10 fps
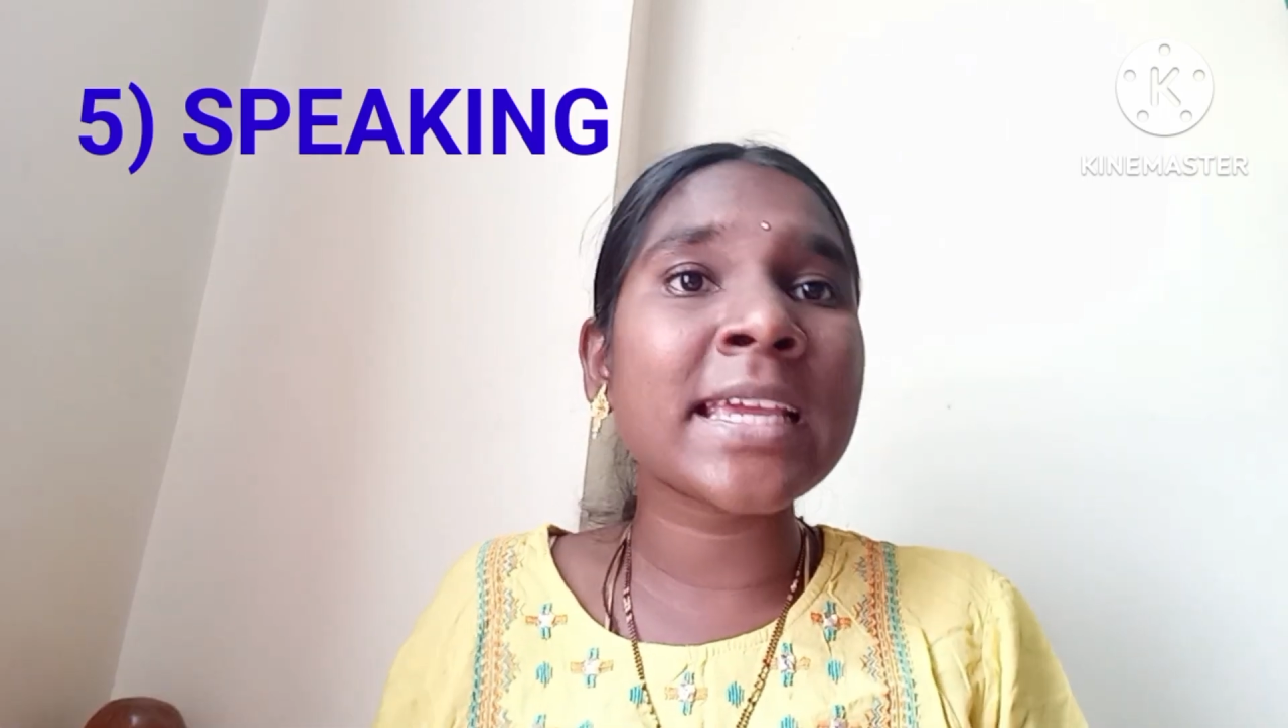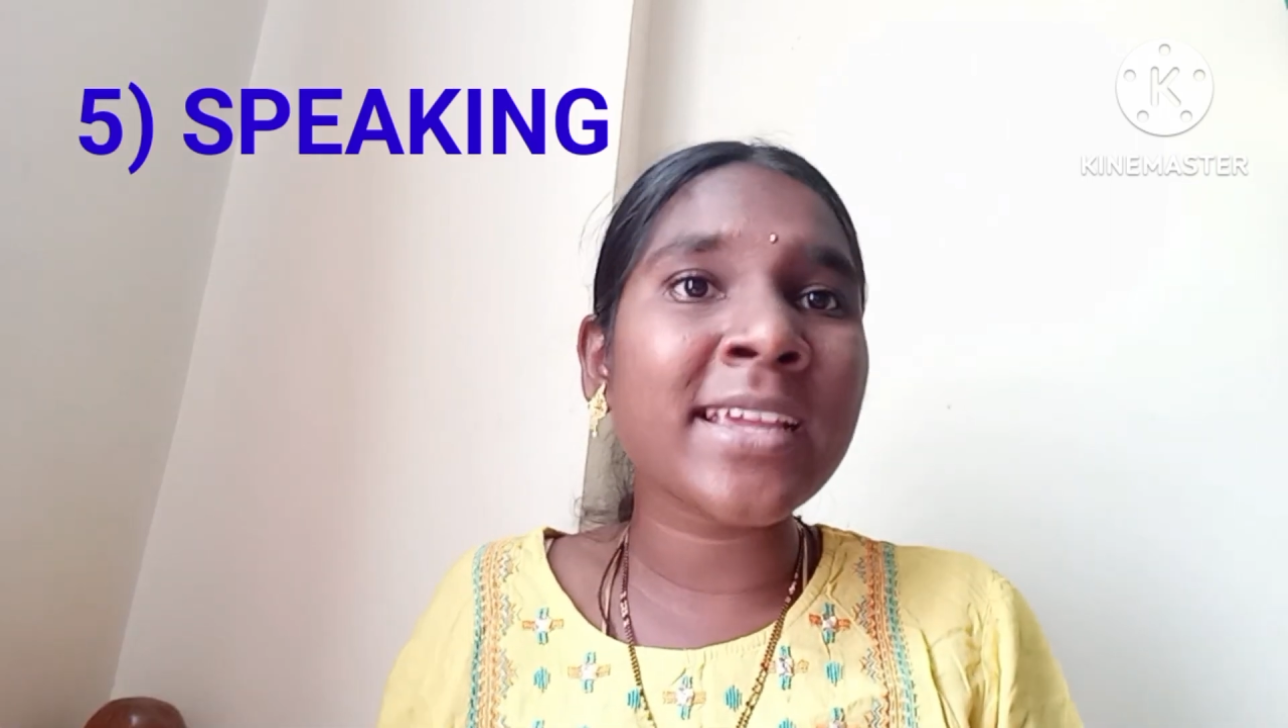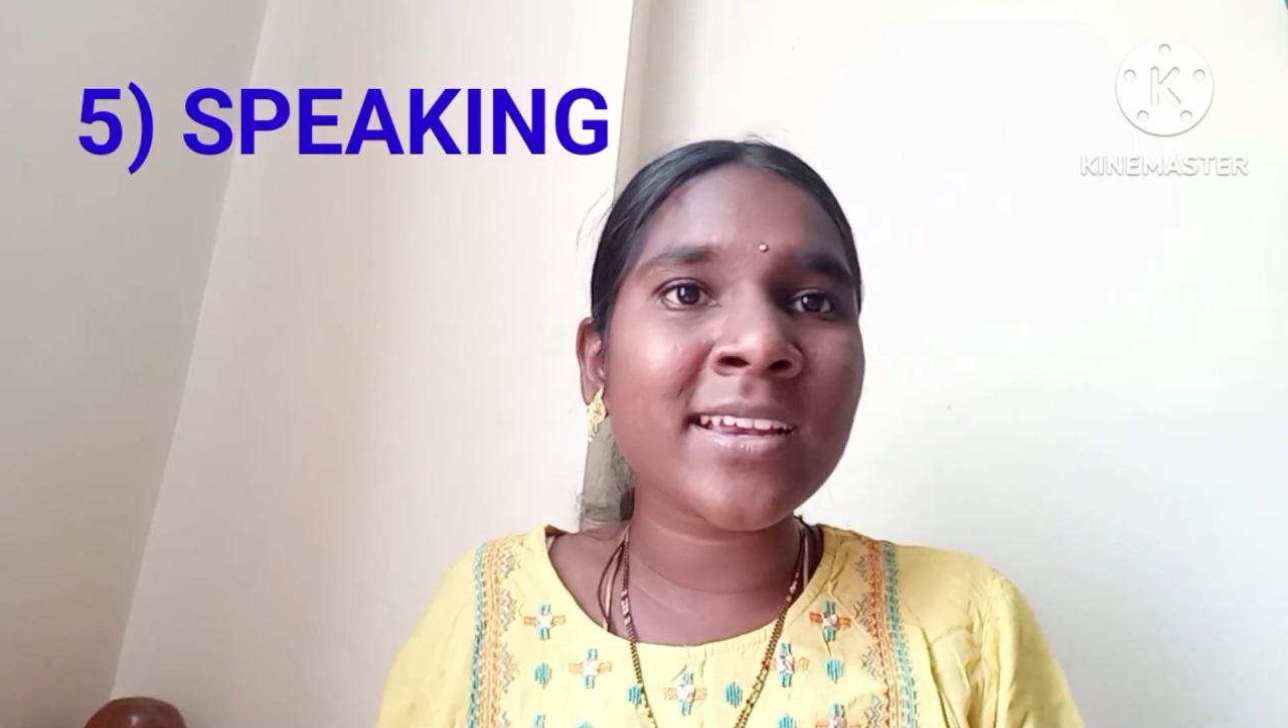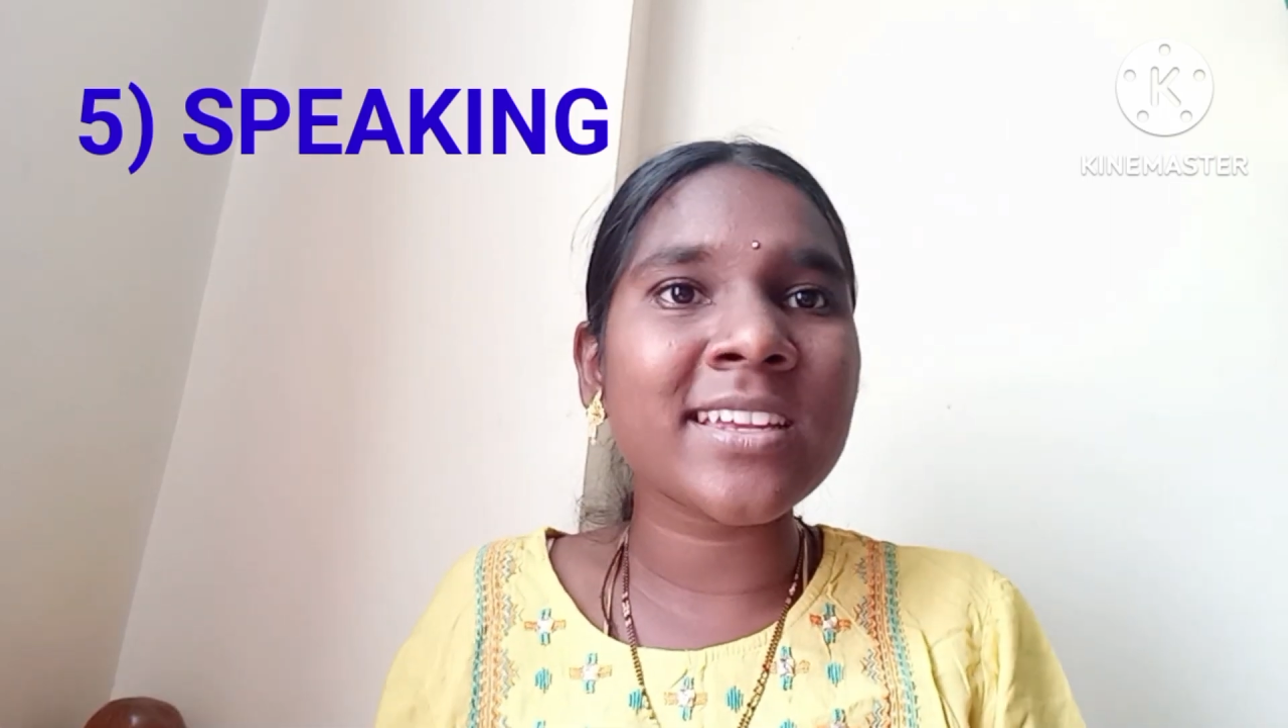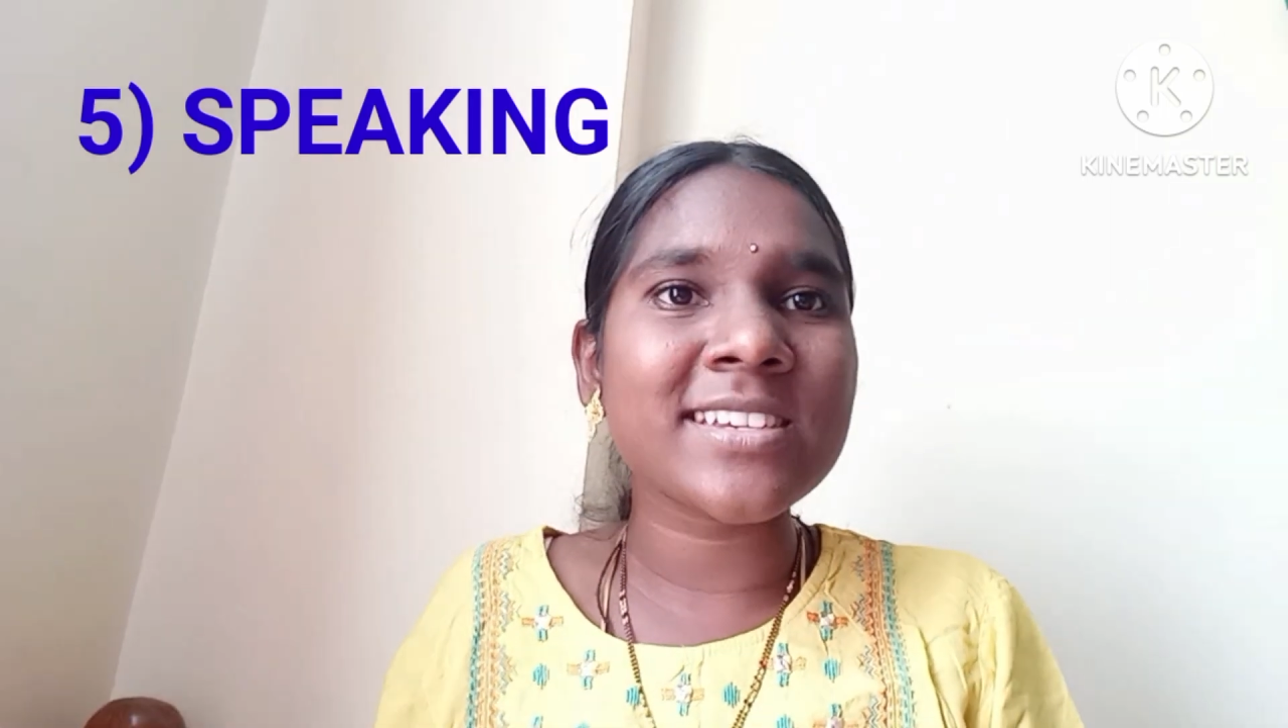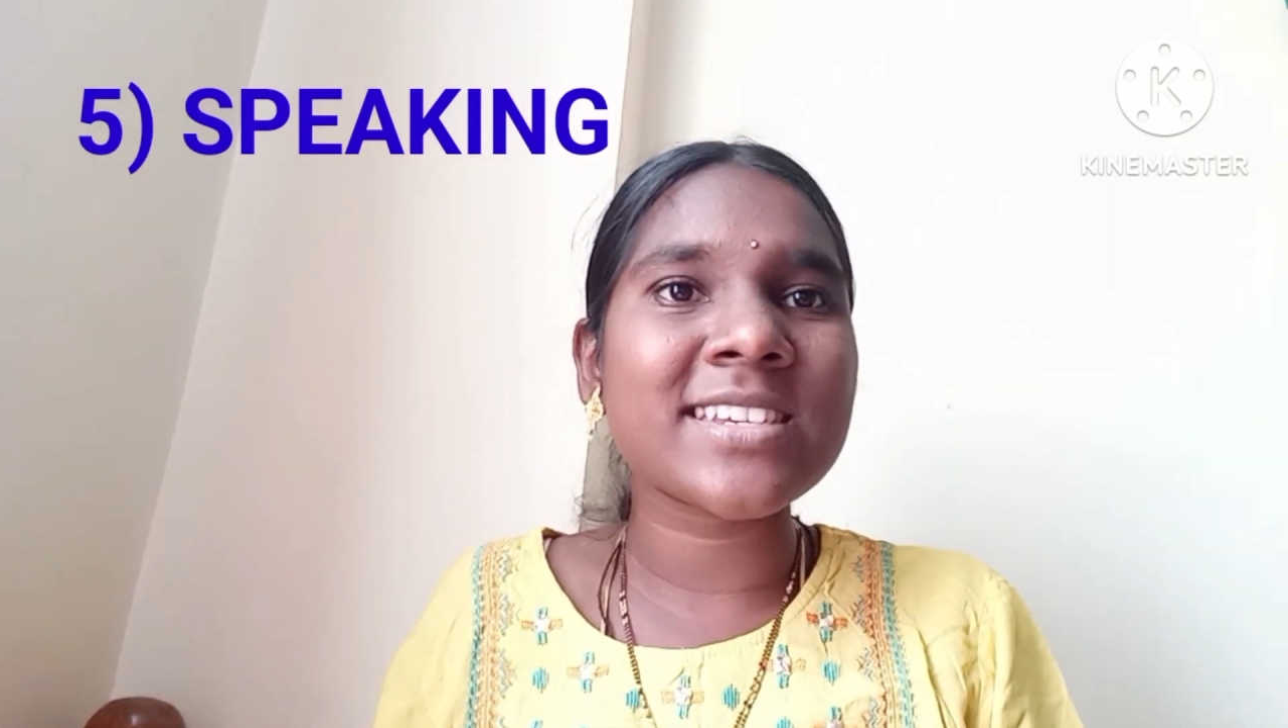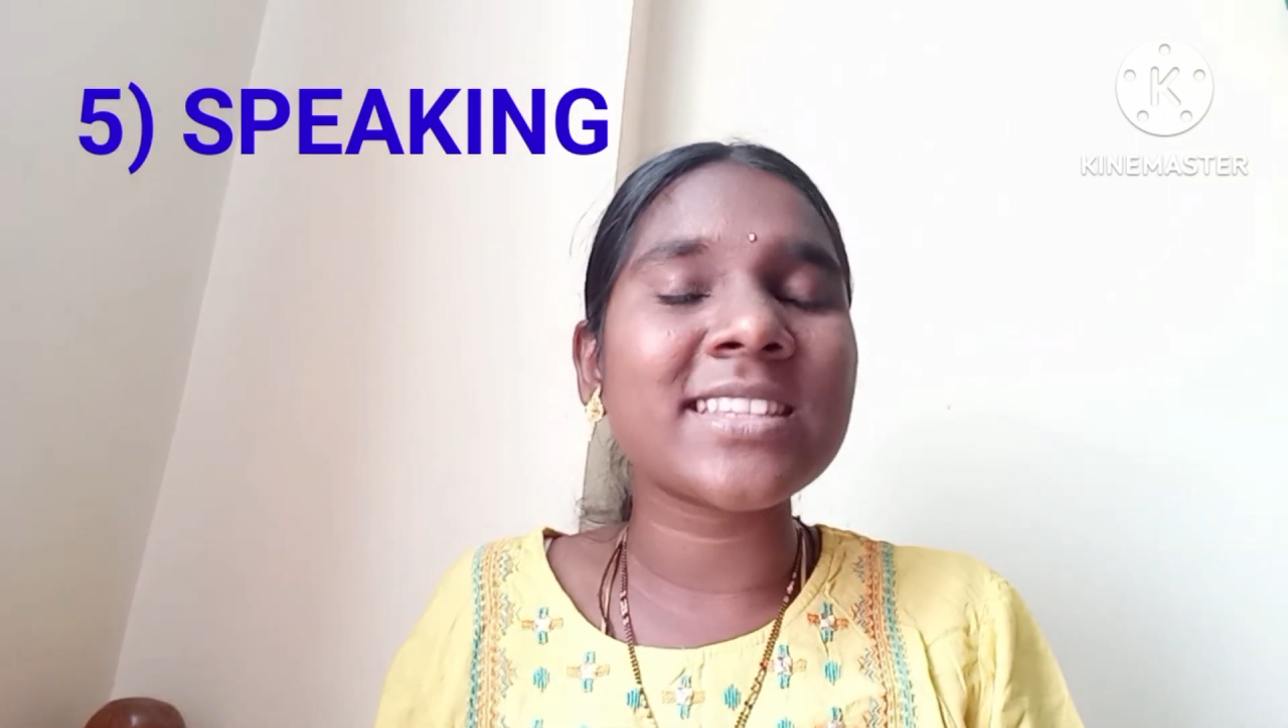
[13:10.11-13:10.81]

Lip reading: English.